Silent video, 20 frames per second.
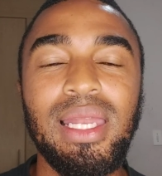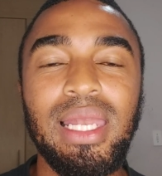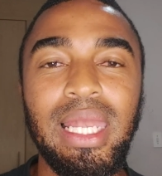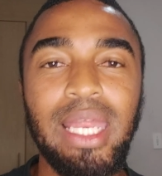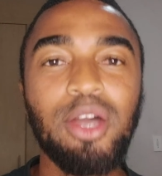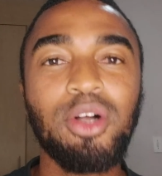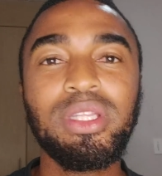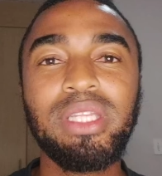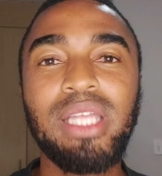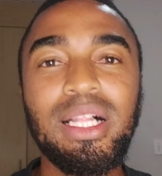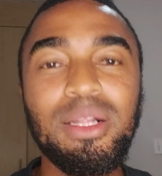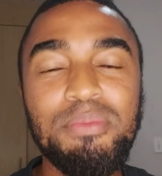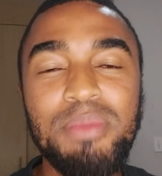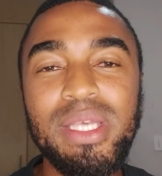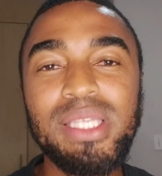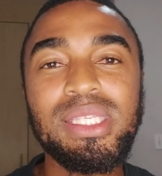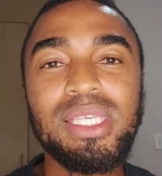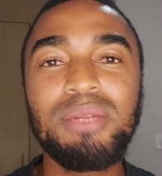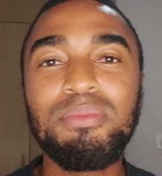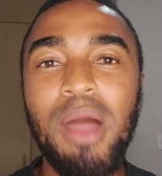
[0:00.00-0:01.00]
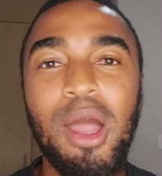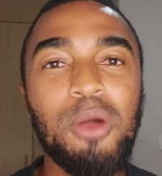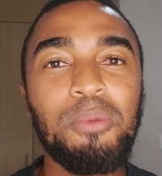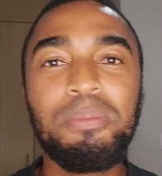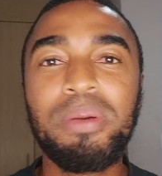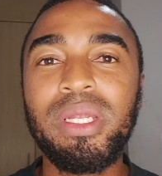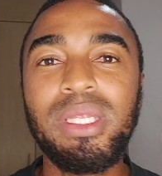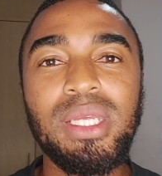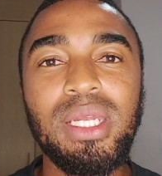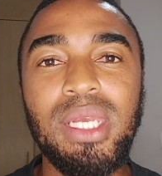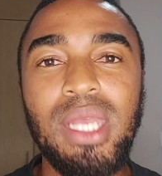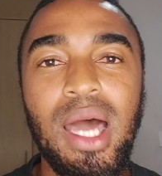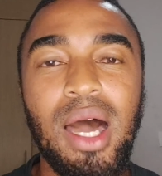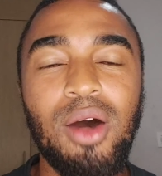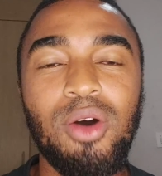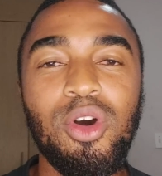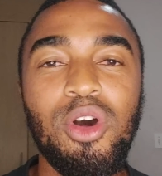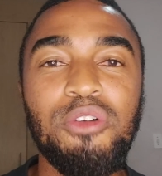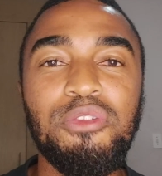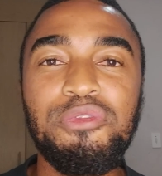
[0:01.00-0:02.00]
Lionel Messi, in my opinion,
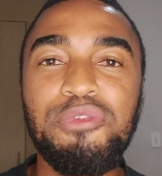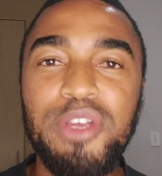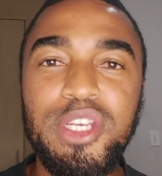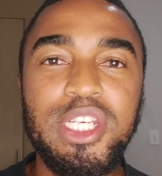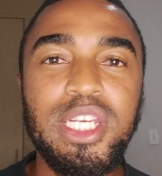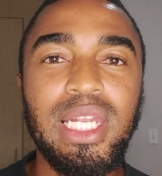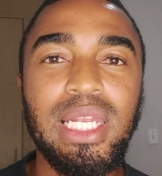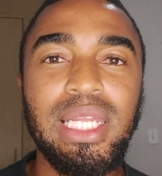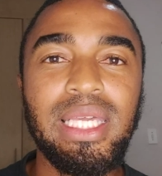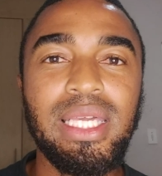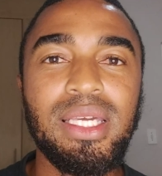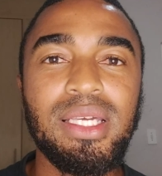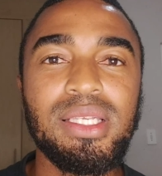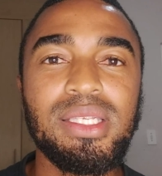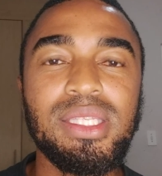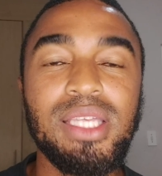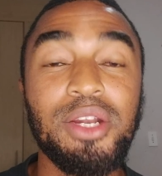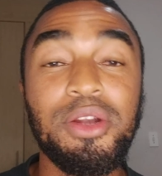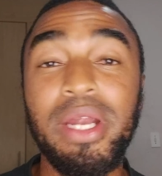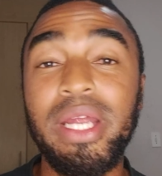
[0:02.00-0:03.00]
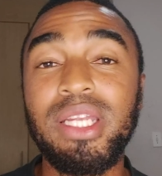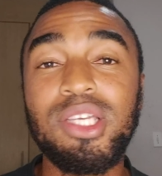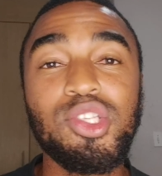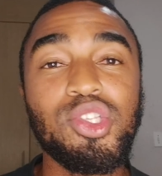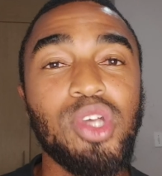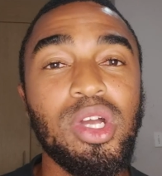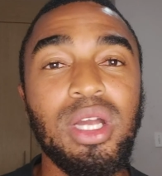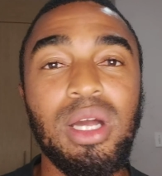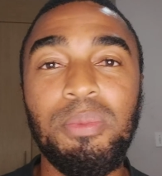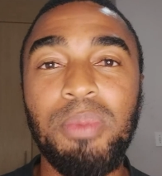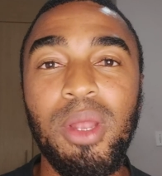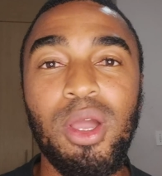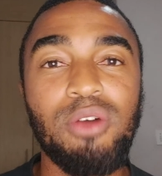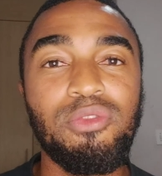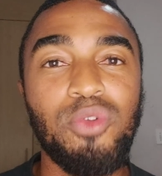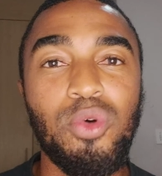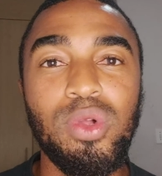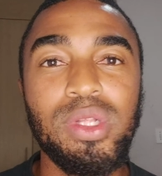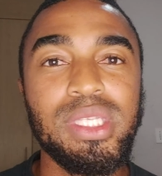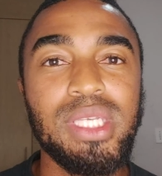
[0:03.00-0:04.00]
now officially is the greatest soccer player
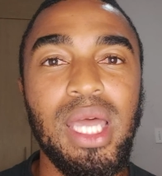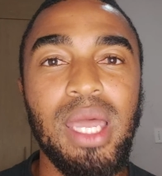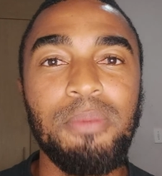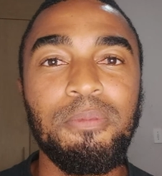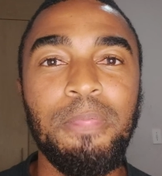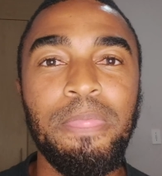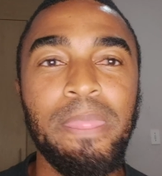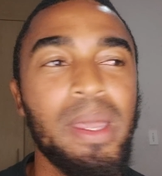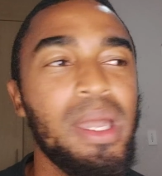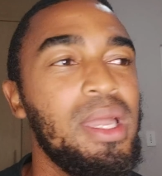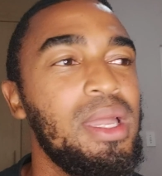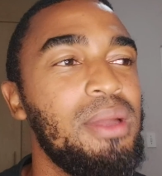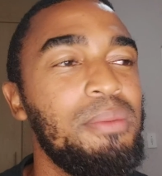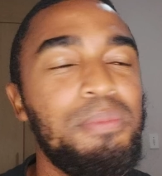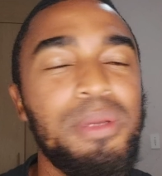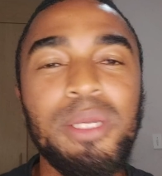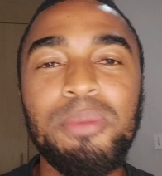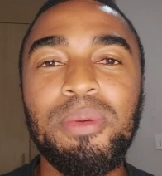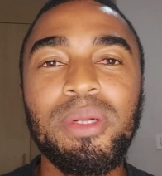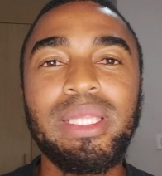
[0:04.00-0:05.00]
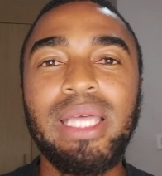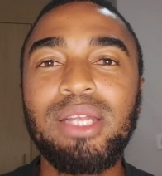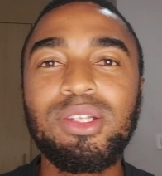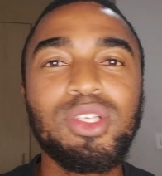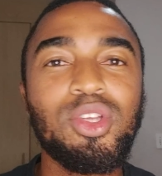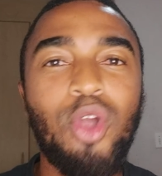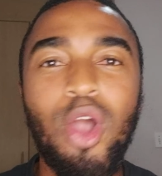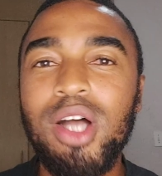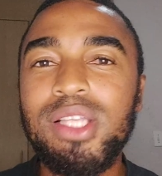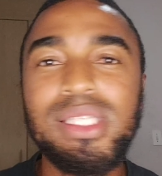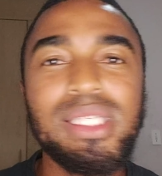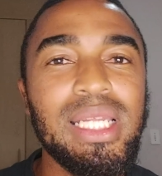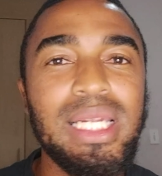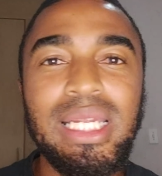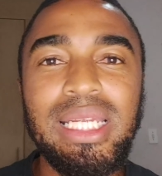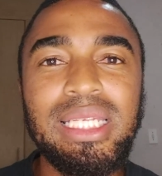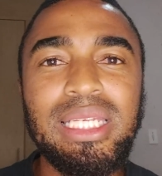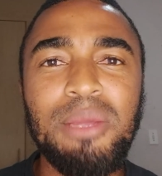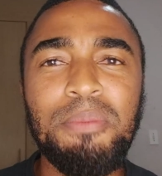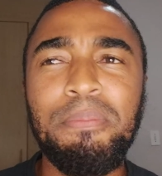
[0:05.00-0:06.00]
of all time. People that
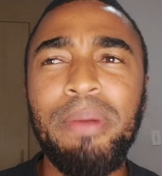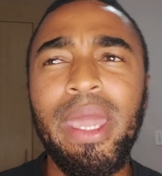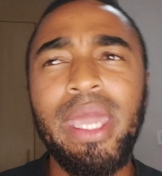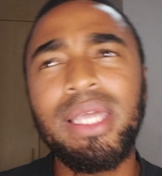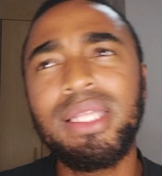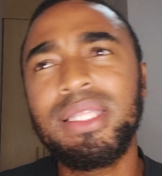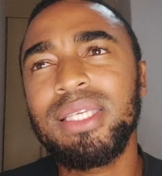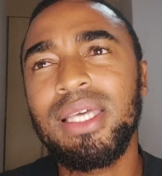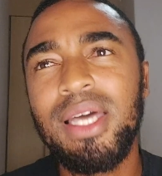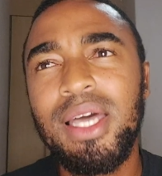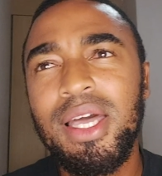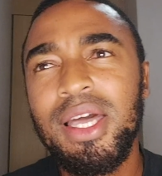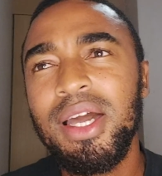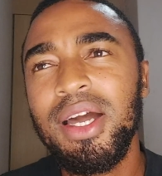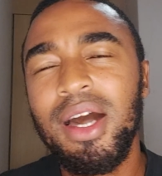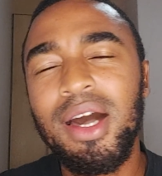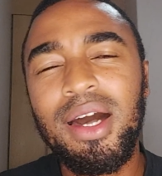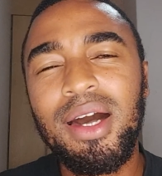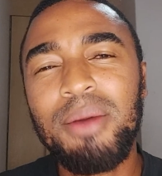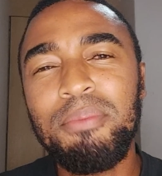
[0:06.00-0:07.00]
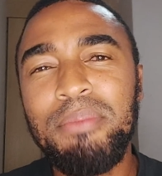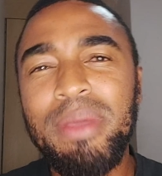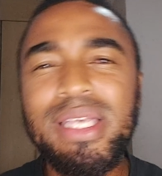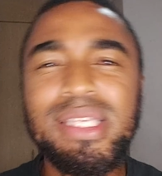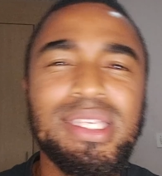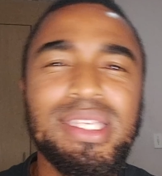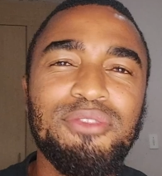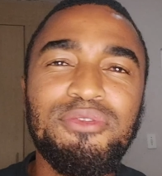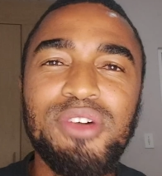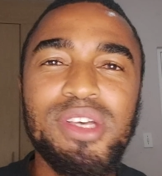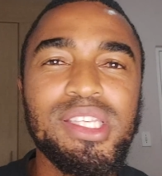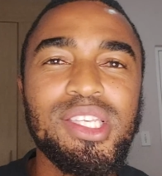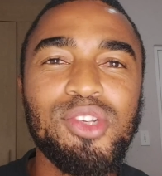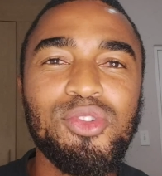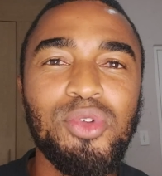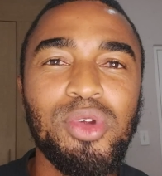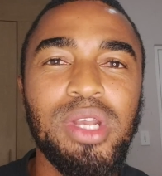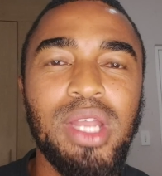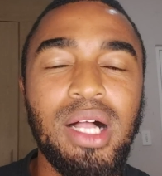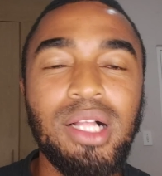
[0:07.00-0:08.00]
constantly debate Messi
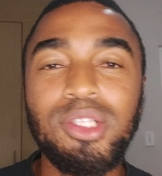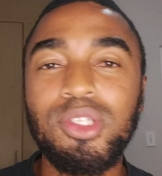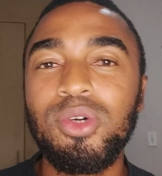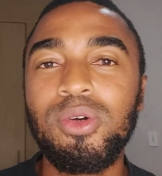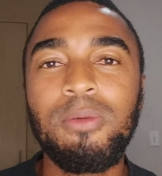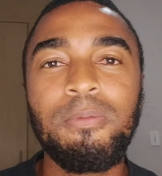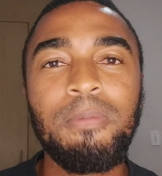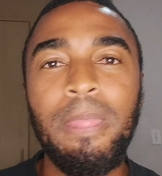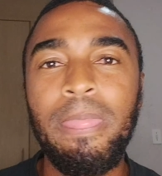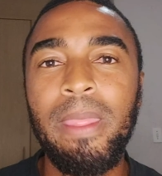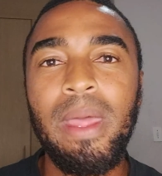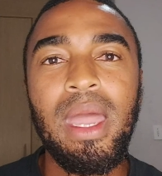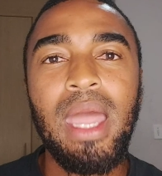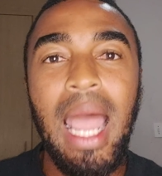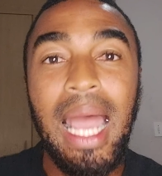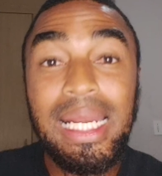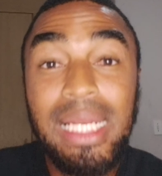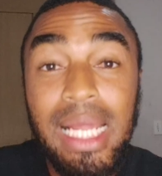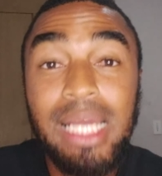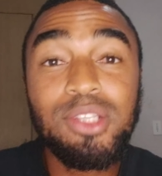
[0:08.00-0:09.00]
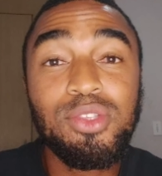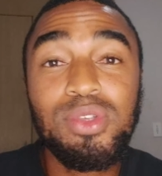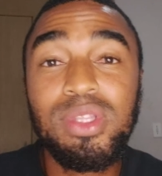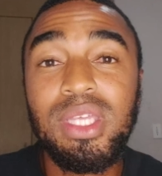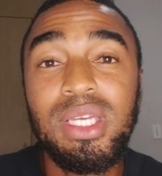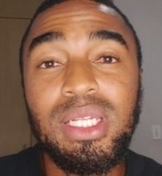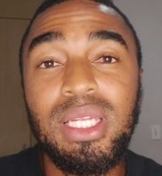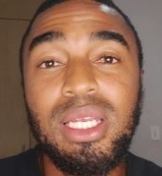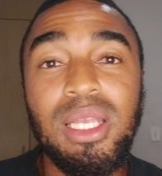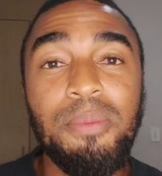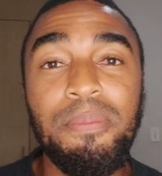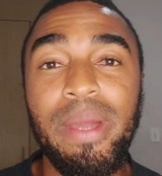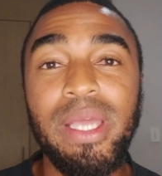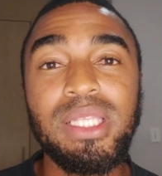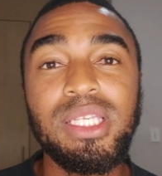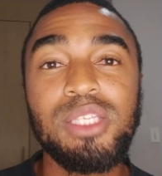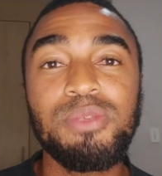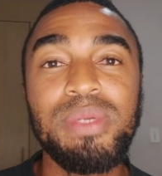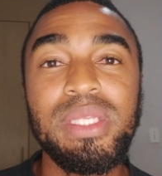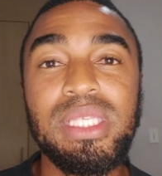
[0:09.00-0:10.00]
versus Ronaldo. I'd like to think the
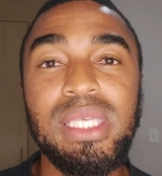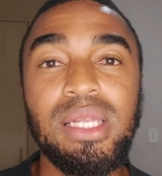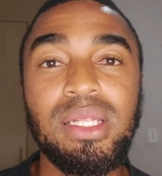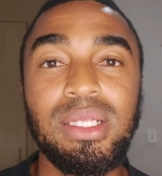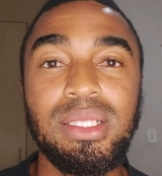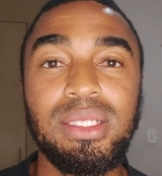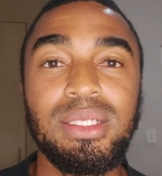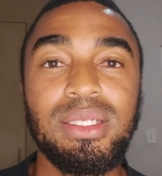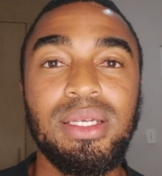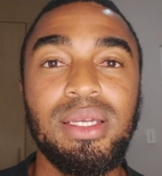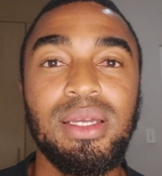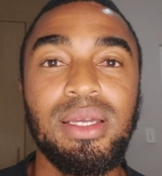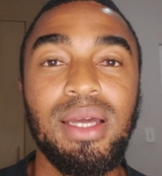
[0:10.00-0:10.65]
debate has been settled.